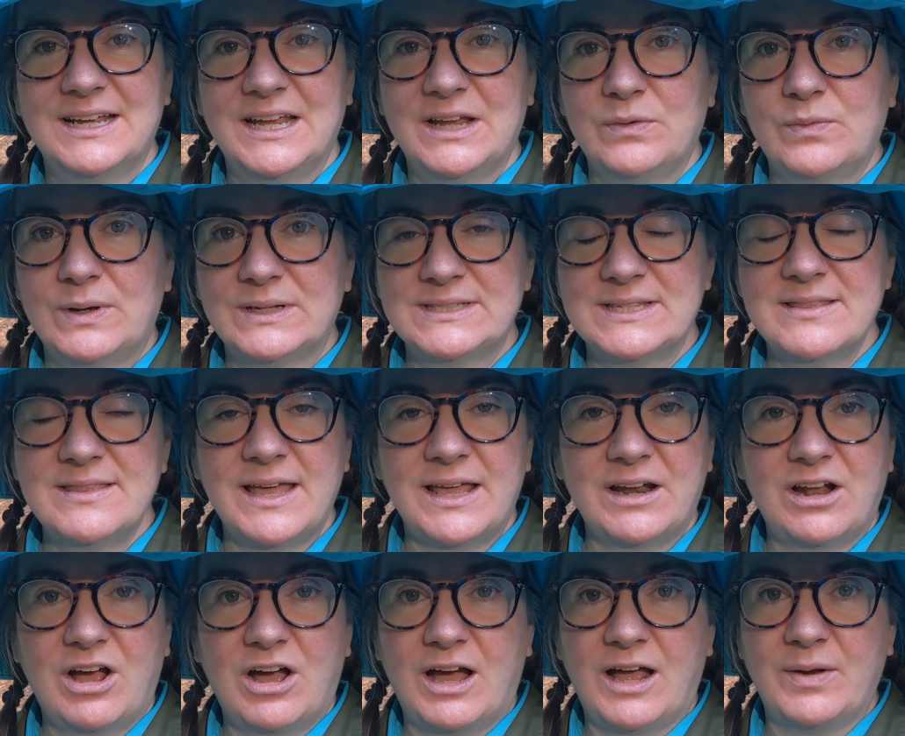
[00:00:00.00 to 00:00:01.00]
it wasn't that
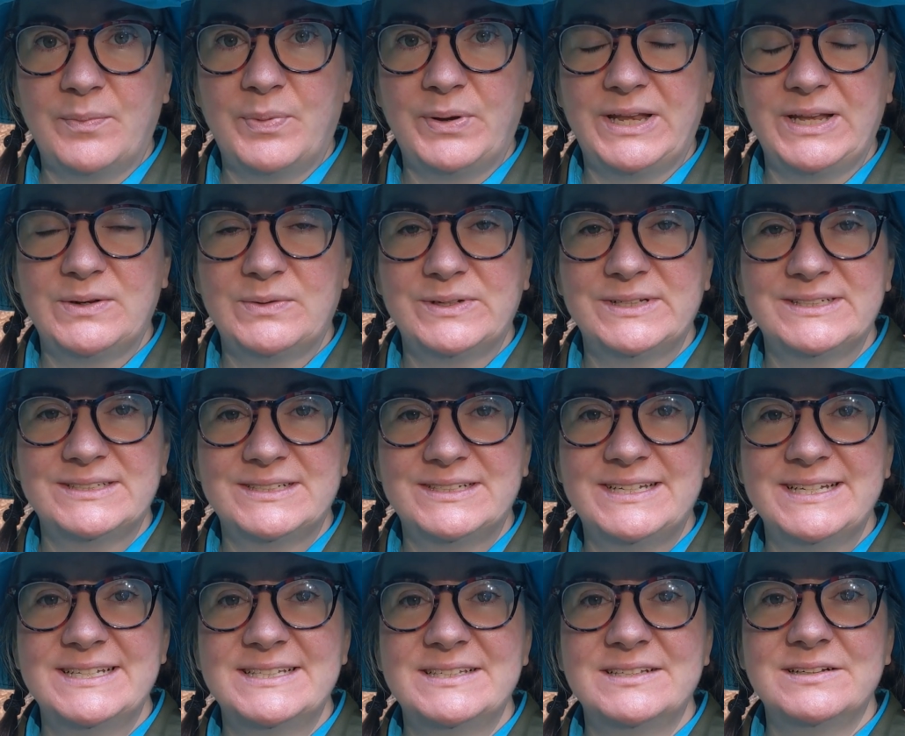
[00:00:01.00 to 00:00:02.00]
hot, but it was
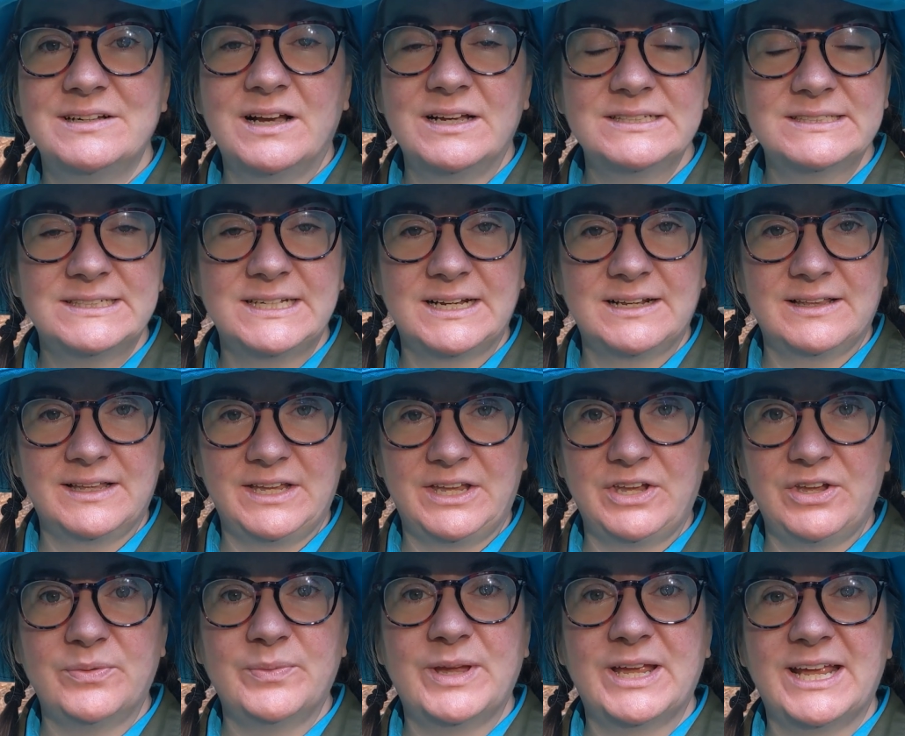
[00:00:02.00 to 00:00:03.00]
disgustingly
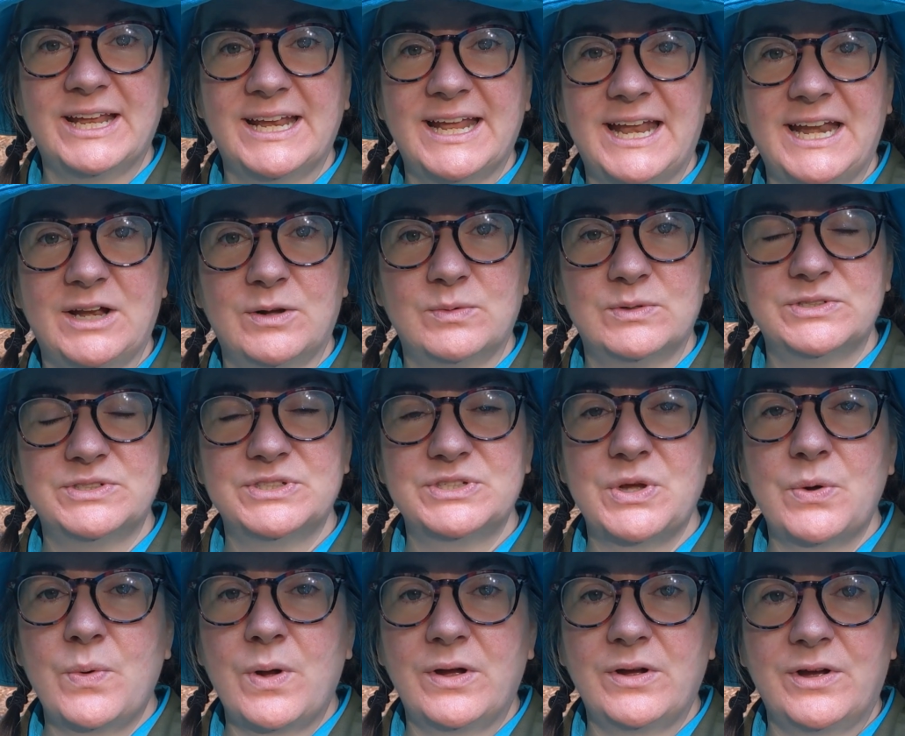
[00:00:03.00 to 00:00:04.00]
humid and it was
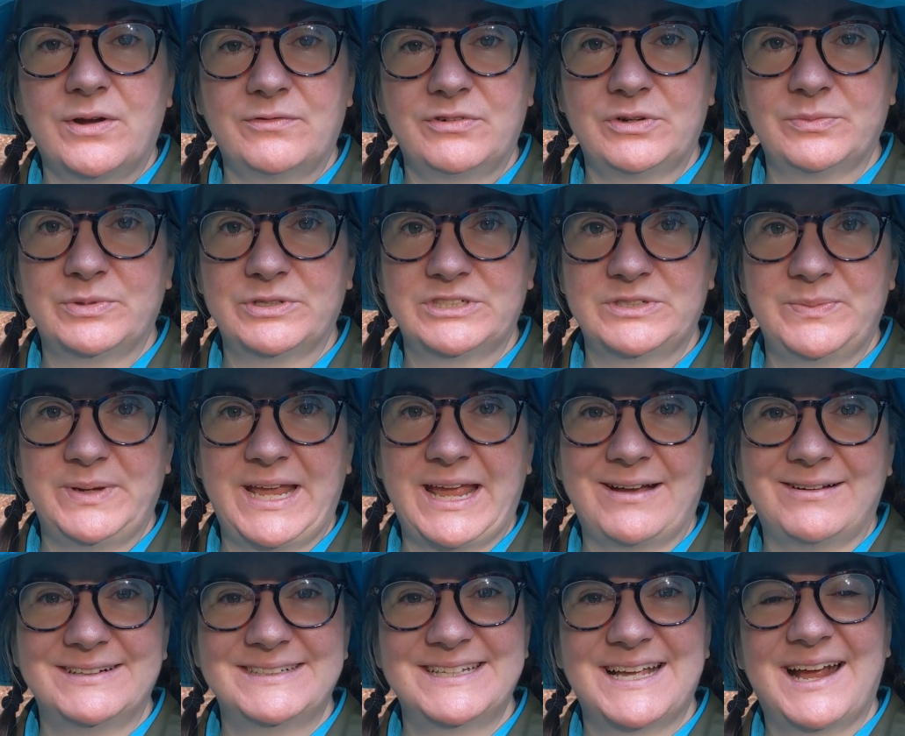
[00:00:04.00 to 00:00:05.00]
so uncomfortable to be
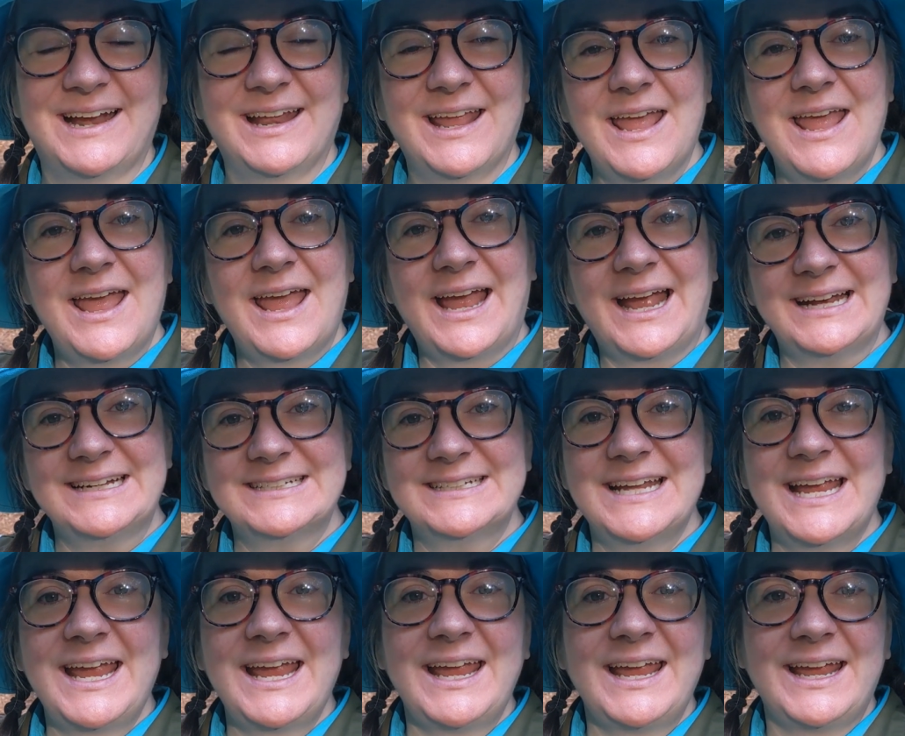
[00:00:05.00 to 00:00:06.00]
outside. And
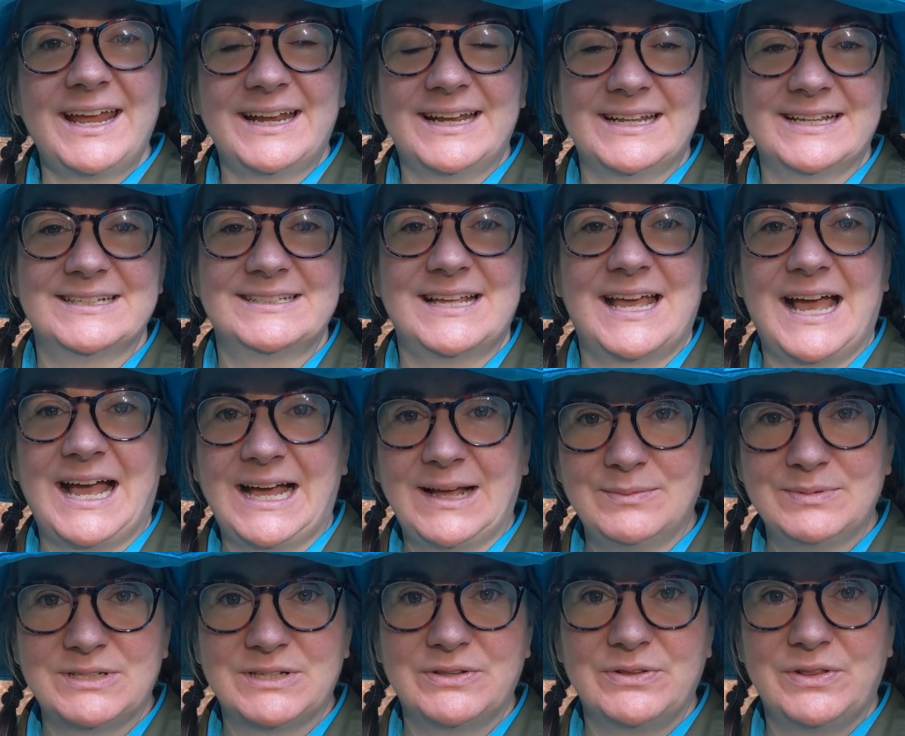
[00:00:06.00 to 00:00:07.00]
today it is
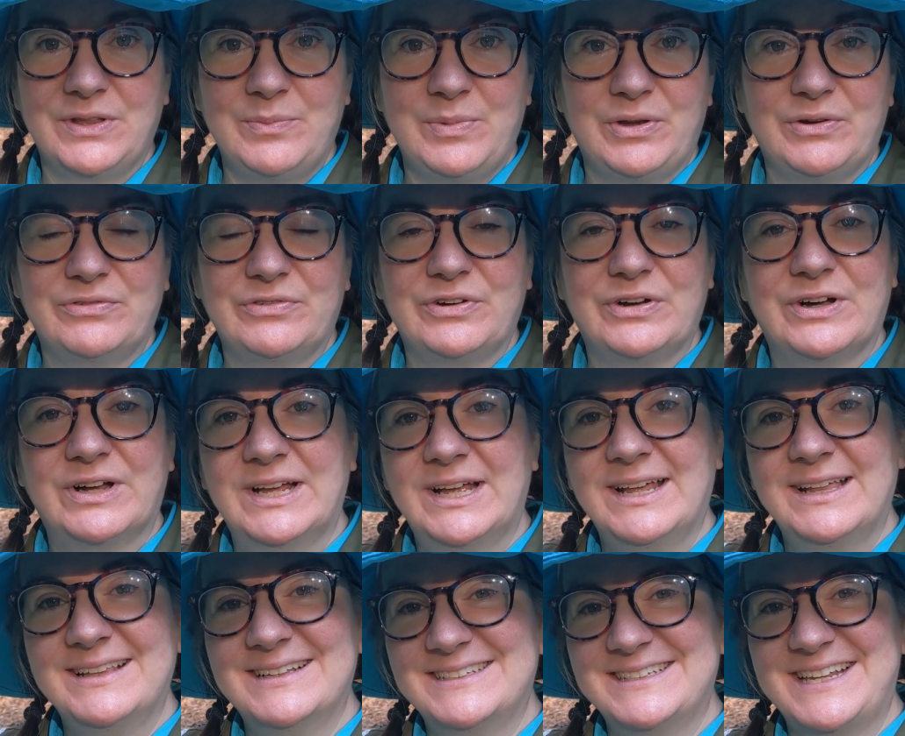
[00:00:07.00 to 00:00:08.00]
absolutely beautiful.
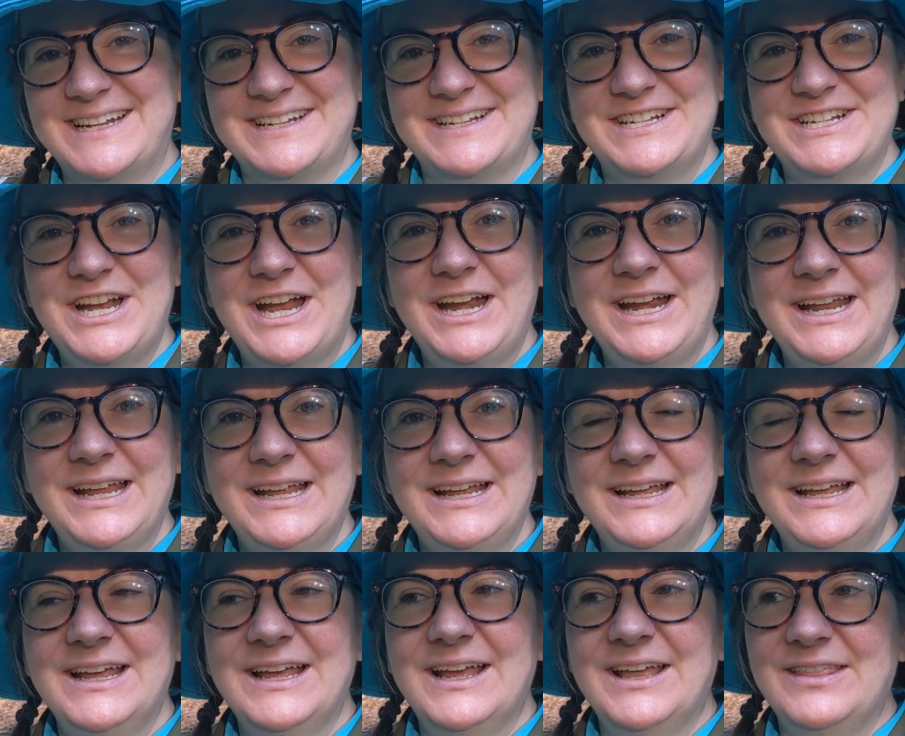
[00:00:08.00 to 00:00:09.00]
The sun is shining,
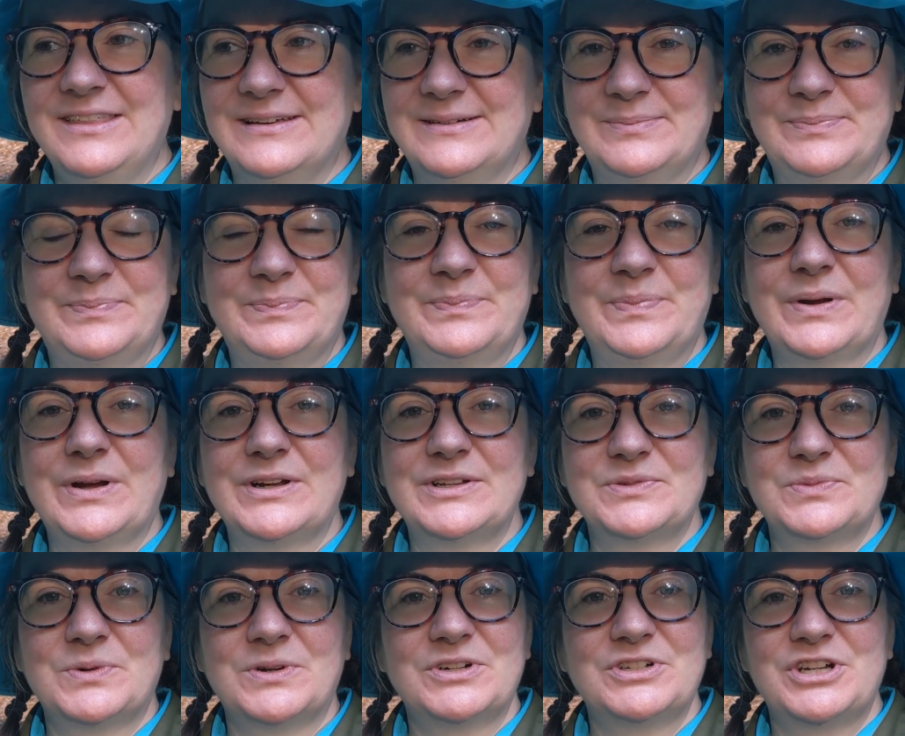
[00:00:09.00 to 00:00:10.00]
the birds
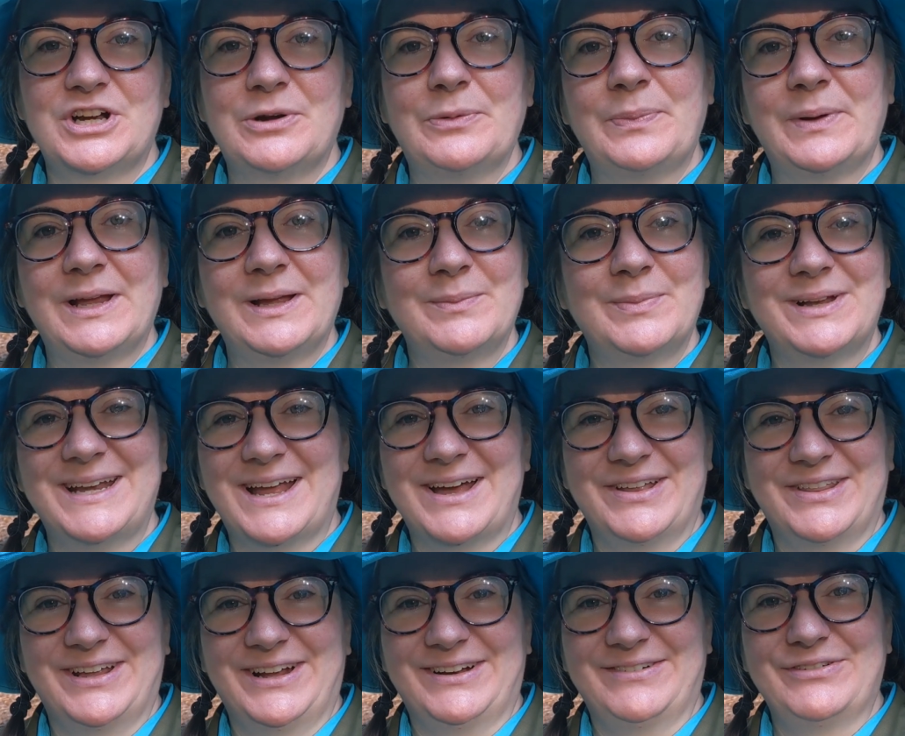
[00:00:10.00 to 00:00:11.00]
were chirping, but
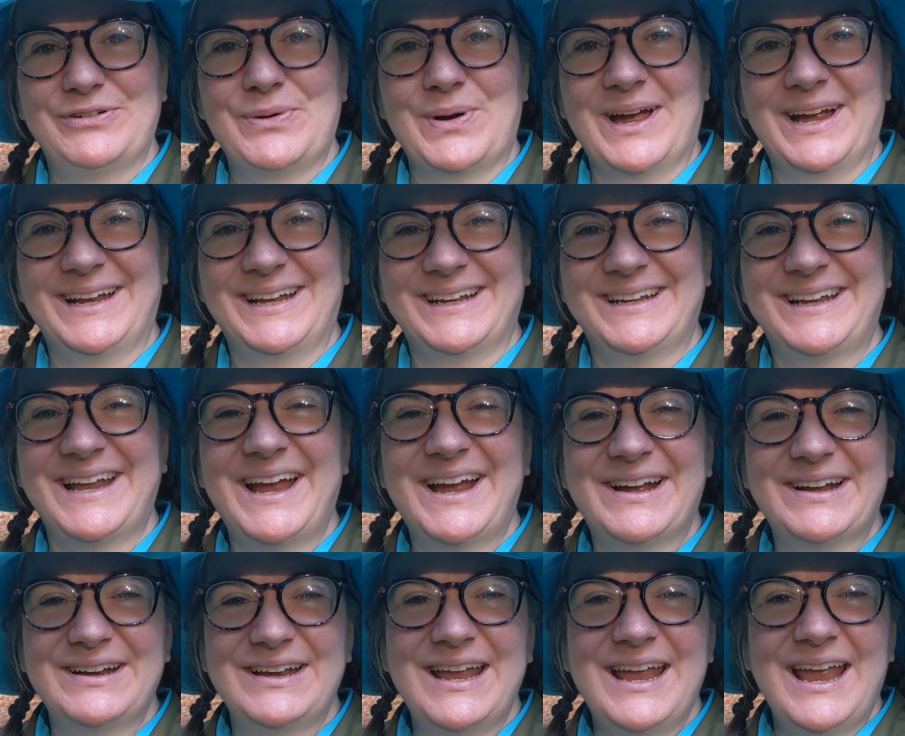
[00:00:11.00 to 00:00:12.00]
now they've quieted
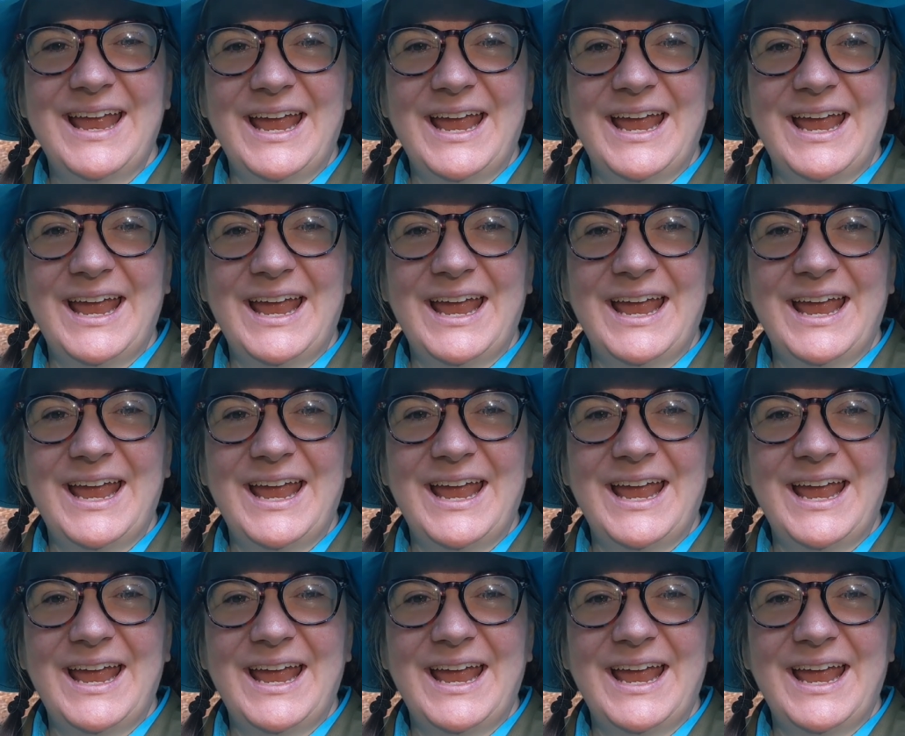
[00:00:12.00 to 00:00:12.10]
down.